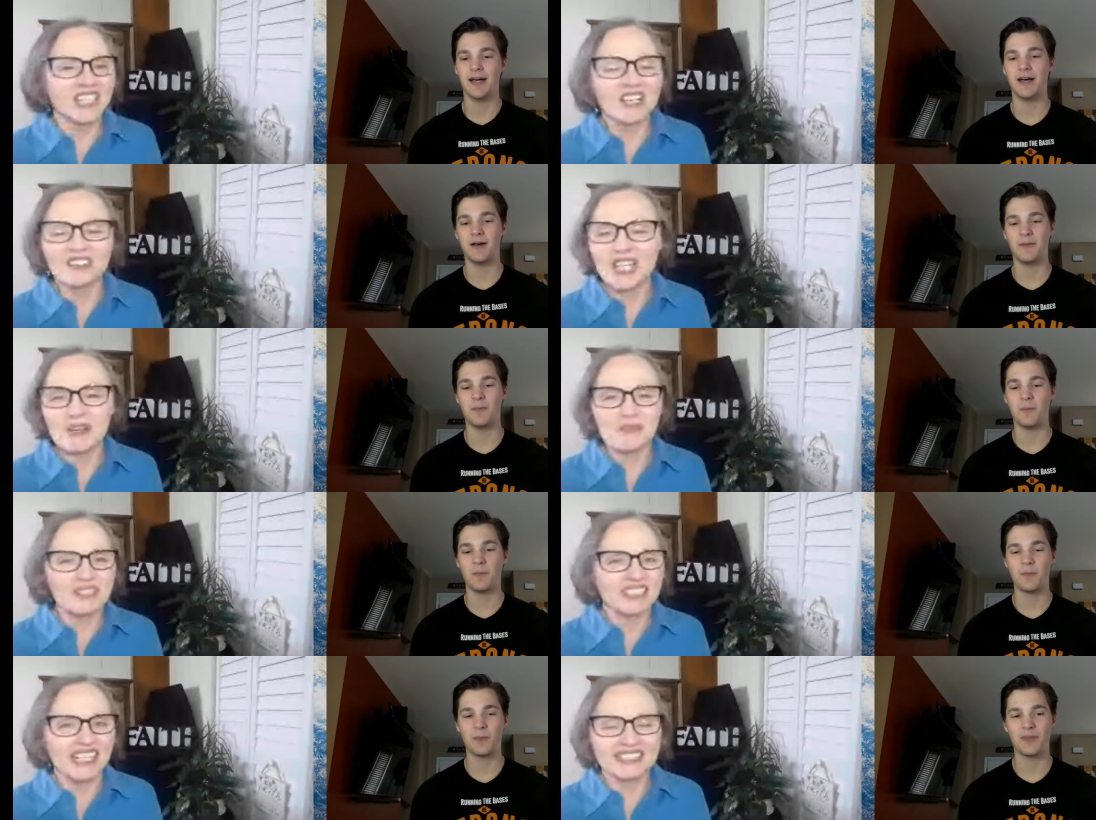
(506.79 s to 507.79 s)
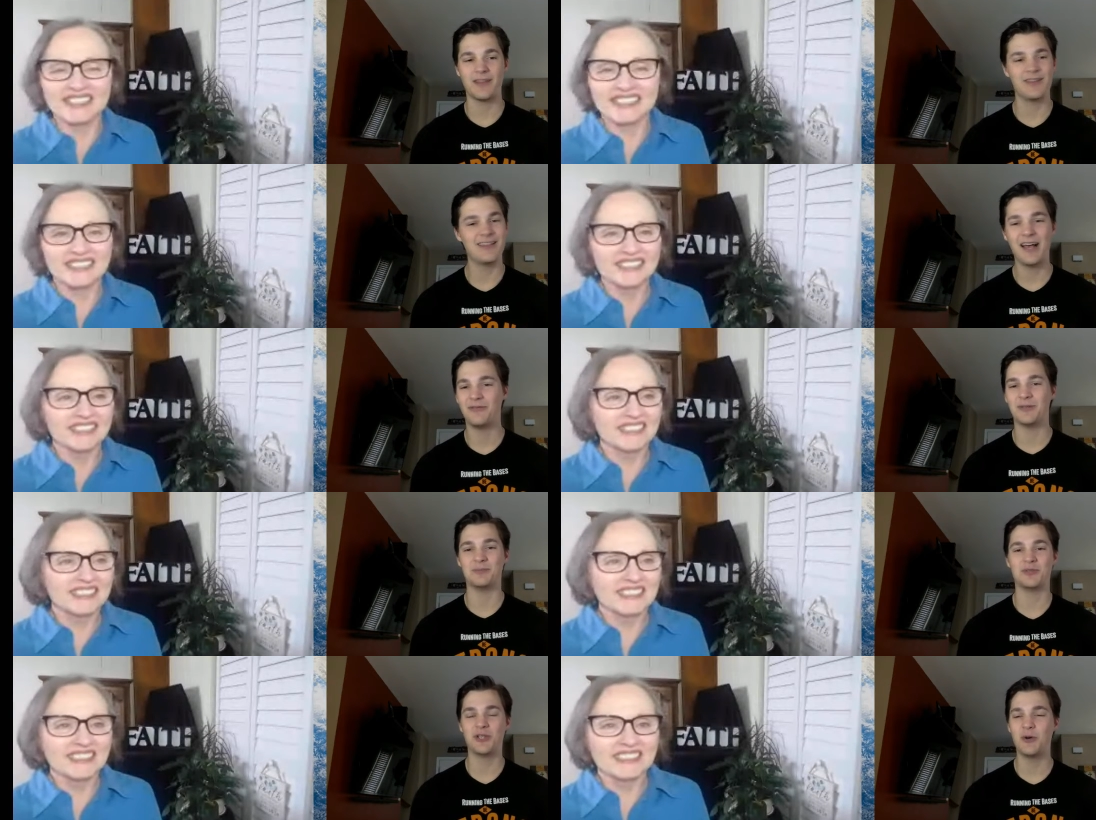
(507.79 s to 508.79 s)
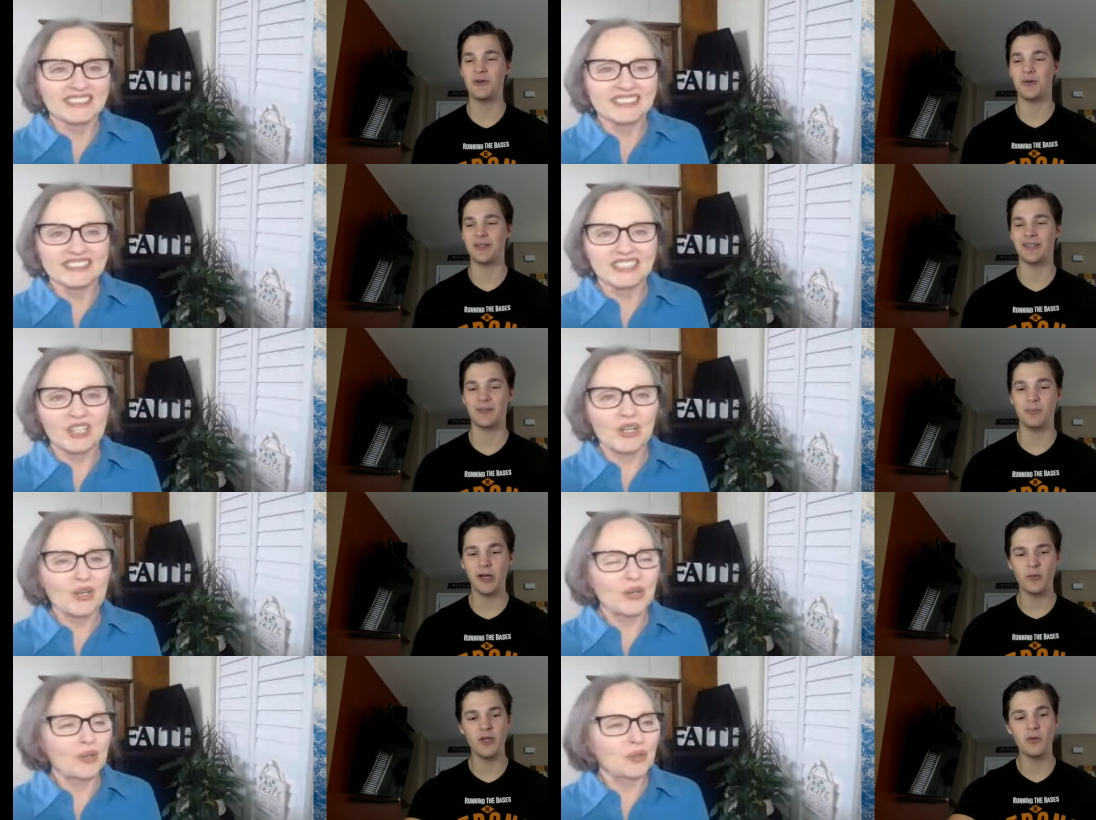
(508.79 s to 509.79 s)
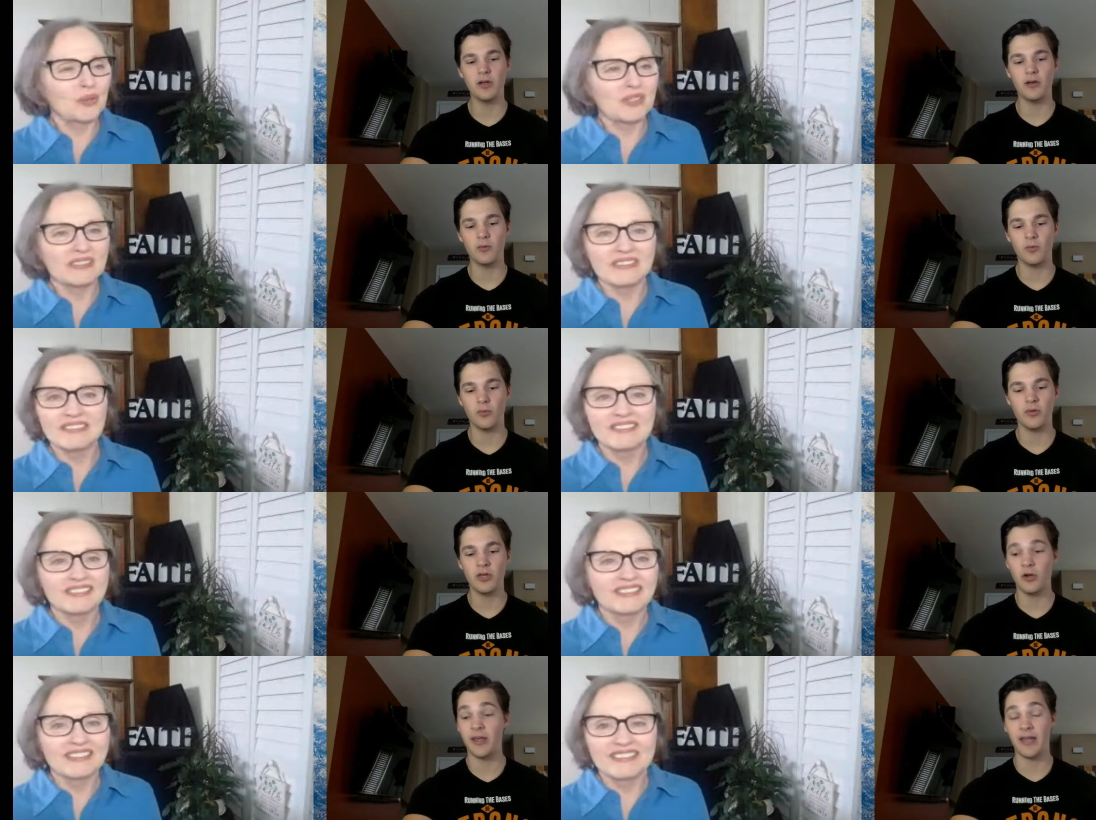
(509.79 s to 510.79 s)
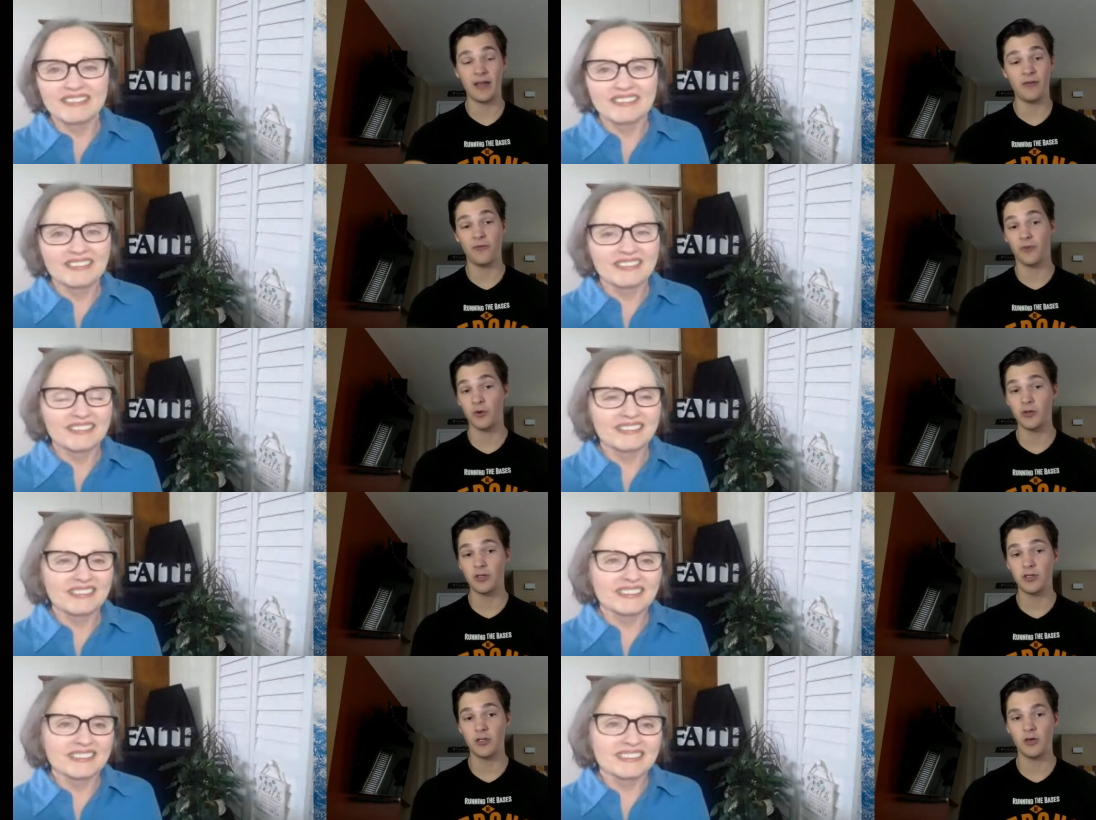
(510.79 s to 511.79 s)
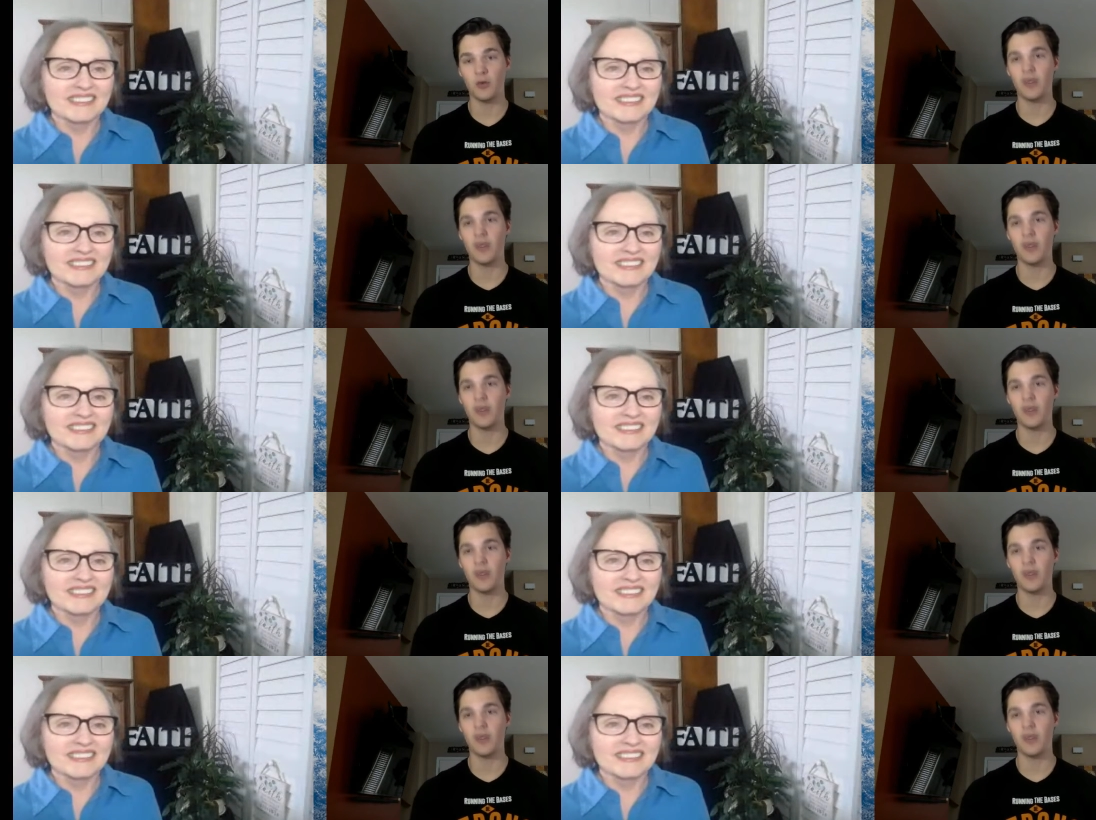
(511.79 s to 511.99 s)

Speaker 1: Love um, Cameron, yes. Love him. So anointed. Oh. But you know, and, and at first, you know,